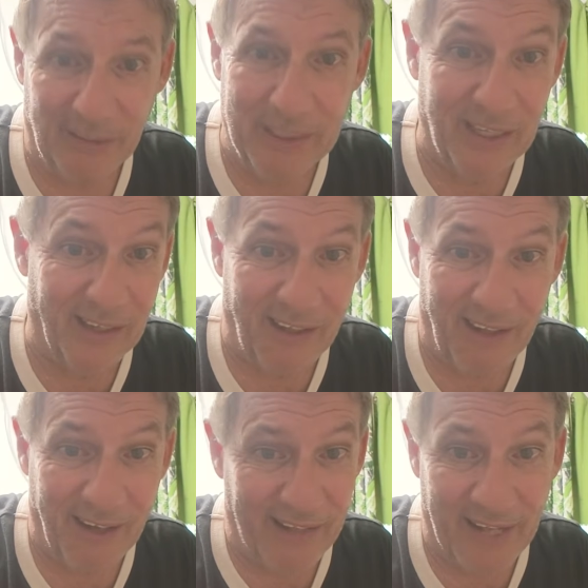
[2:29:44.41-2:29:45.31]
We did a
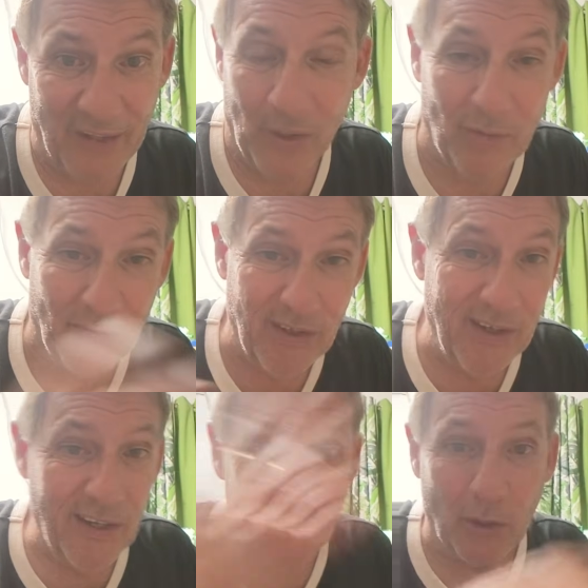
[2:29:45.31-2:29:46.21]
lot of that. You can
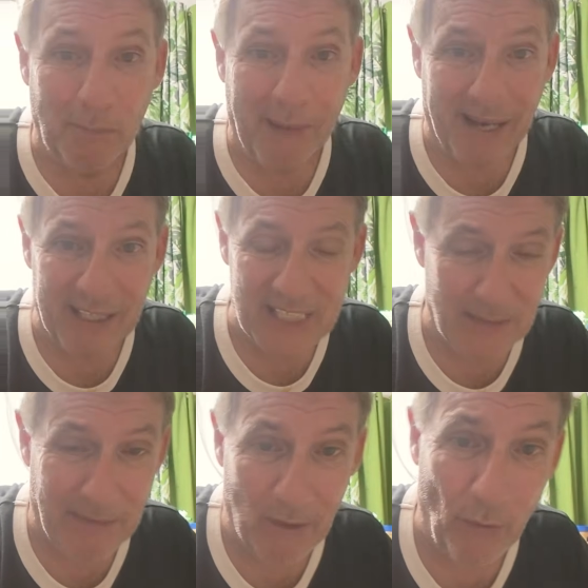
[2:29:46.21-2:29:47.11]
look back at some
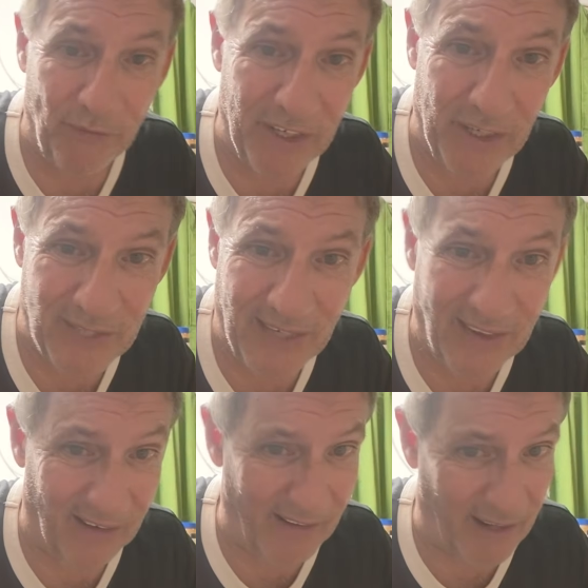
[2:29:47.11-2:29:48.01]
of my old videos. I
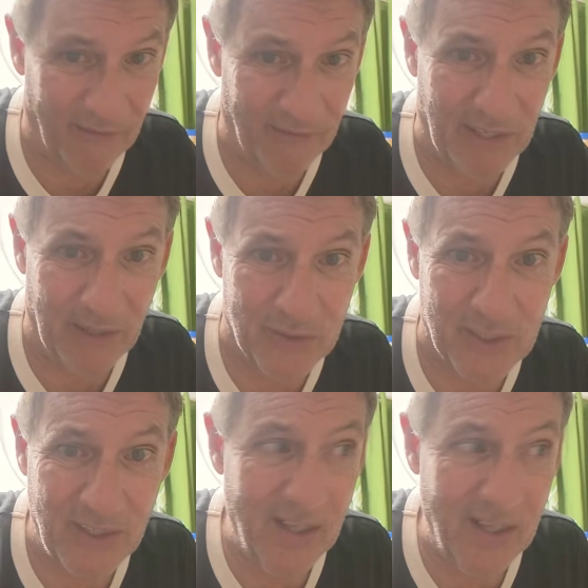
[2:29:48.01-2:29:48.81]
did a lot of videos.